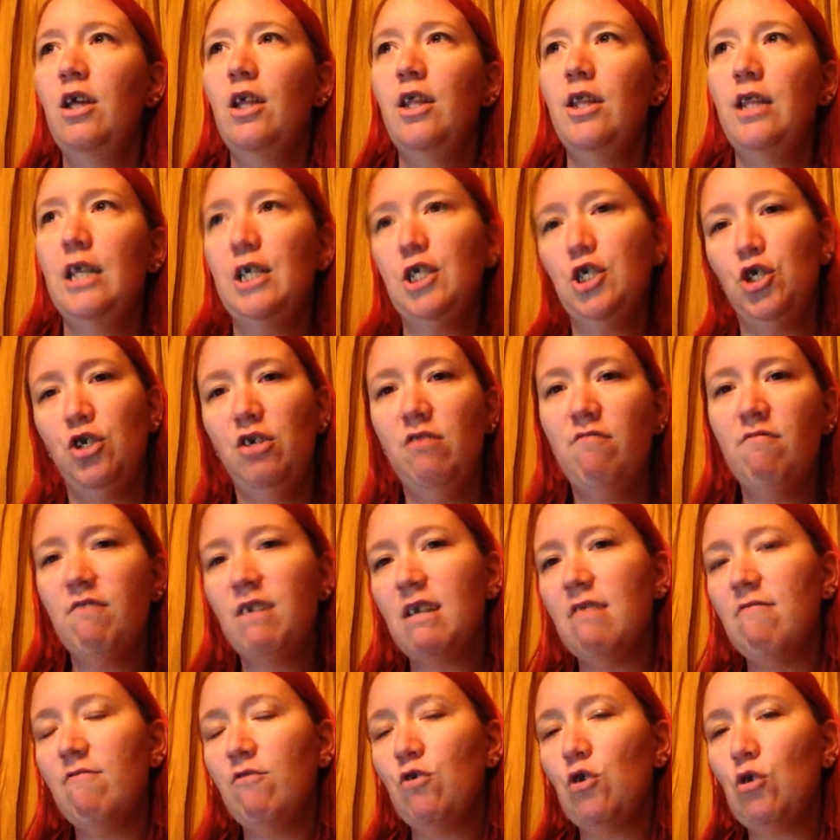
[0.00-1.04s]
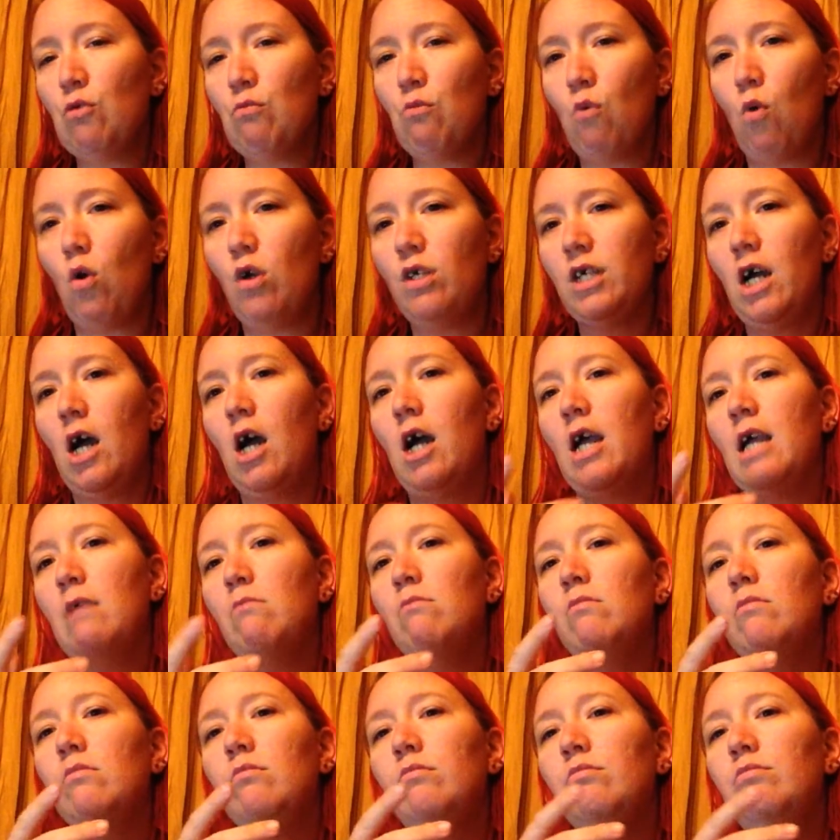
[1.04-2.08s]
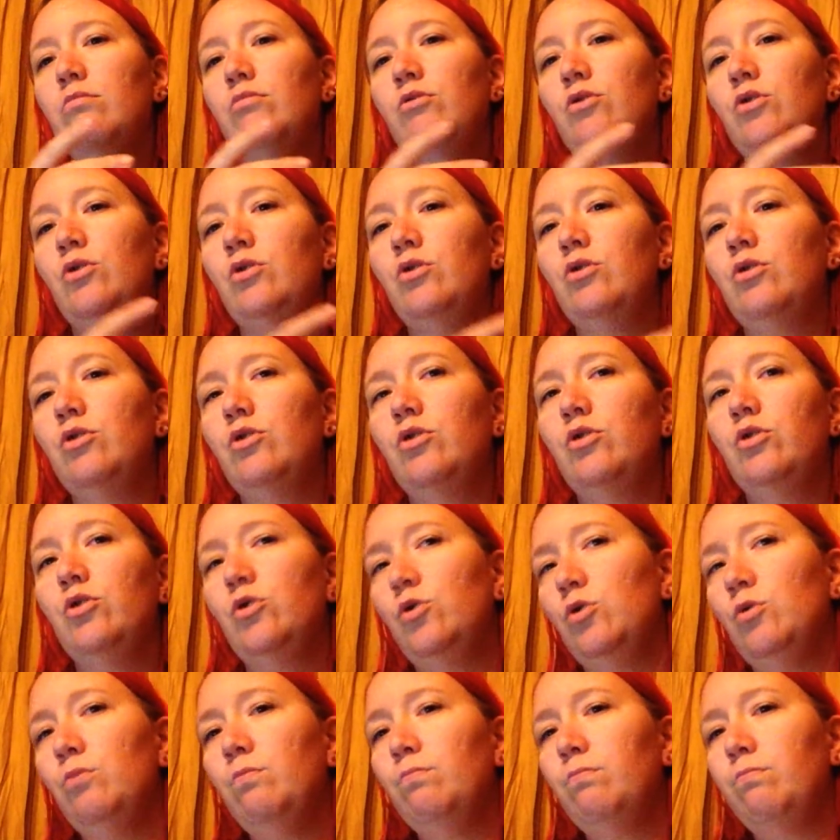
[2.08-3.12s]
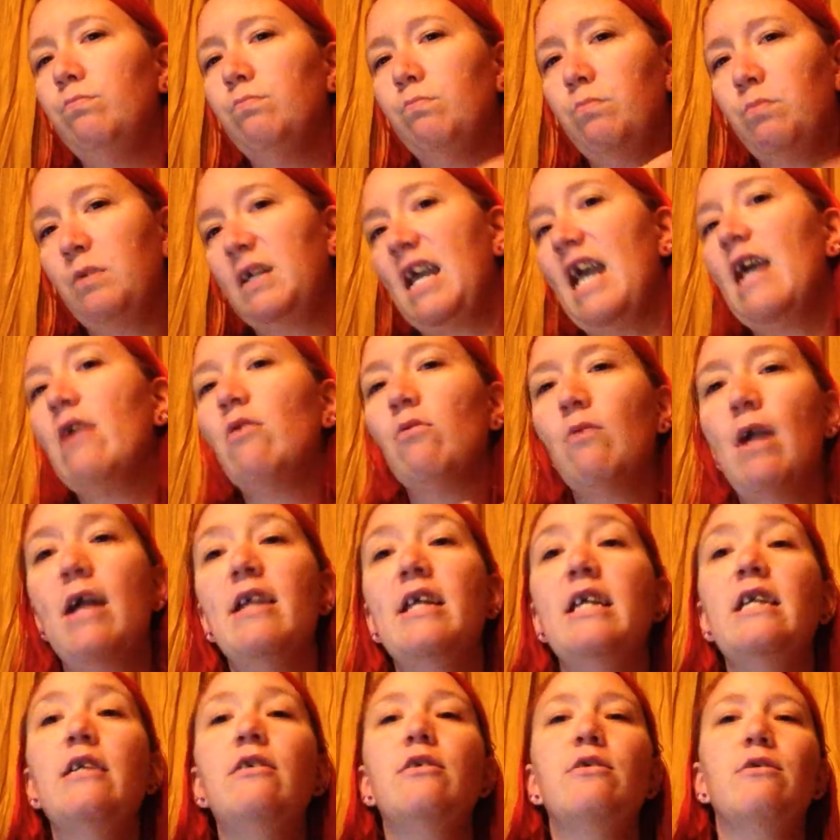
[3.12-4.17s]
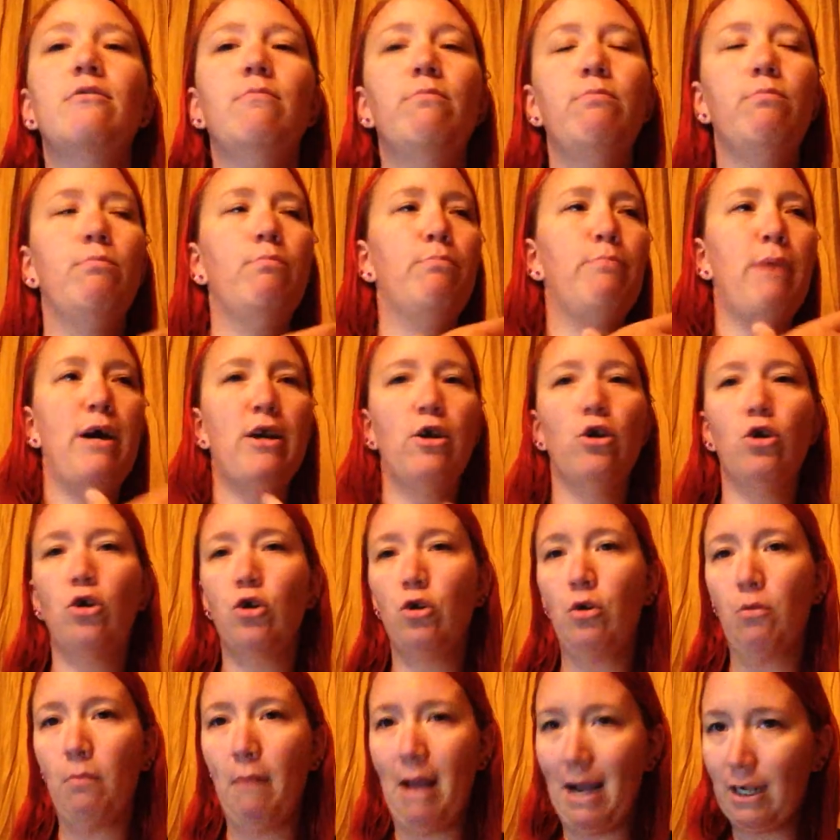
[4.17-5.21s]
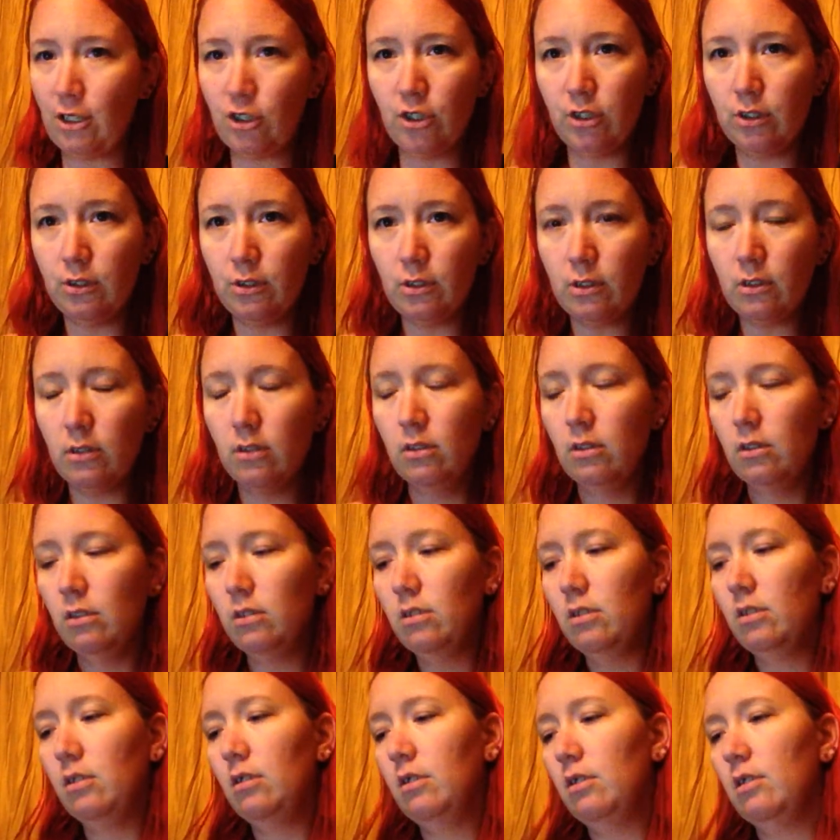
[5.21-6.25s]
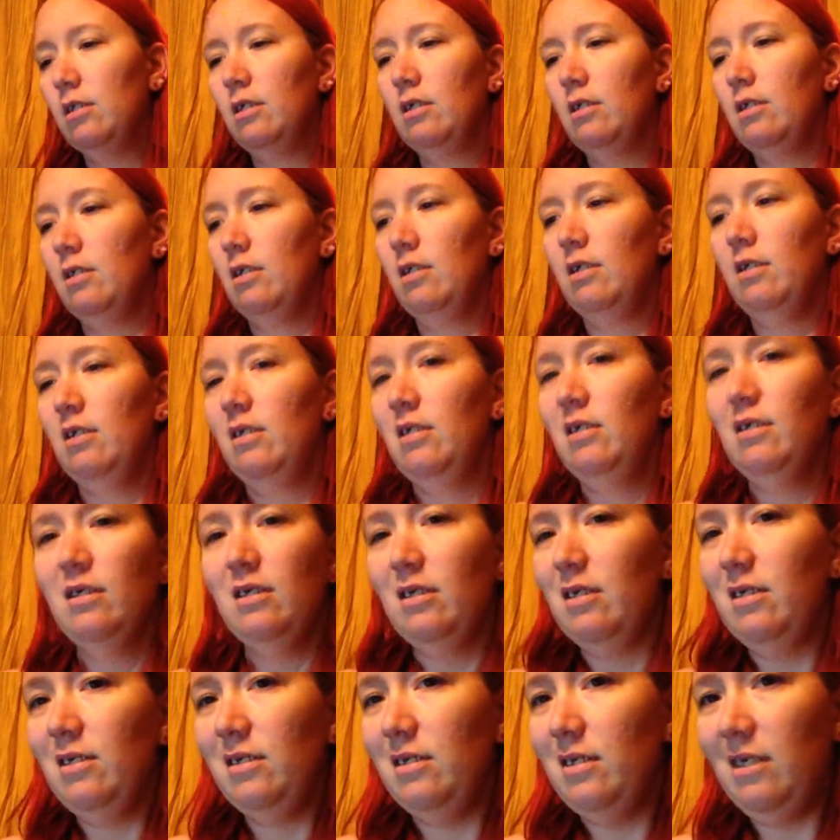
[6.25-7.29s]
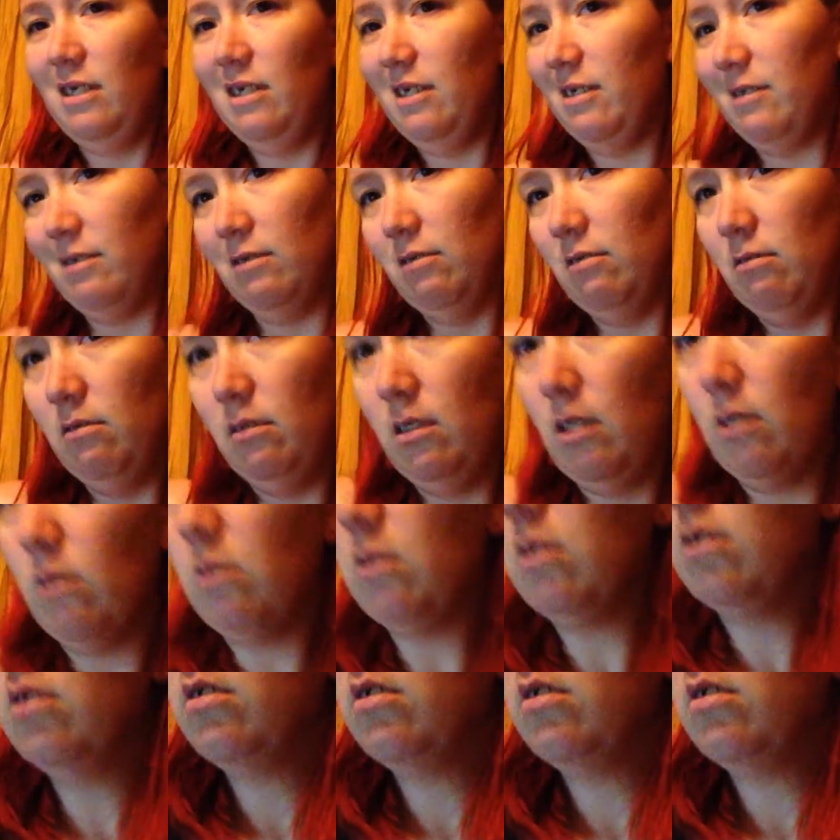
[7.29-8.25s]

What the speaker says: they should have given her more time to get ready, to better her matches. Because, yeah, no.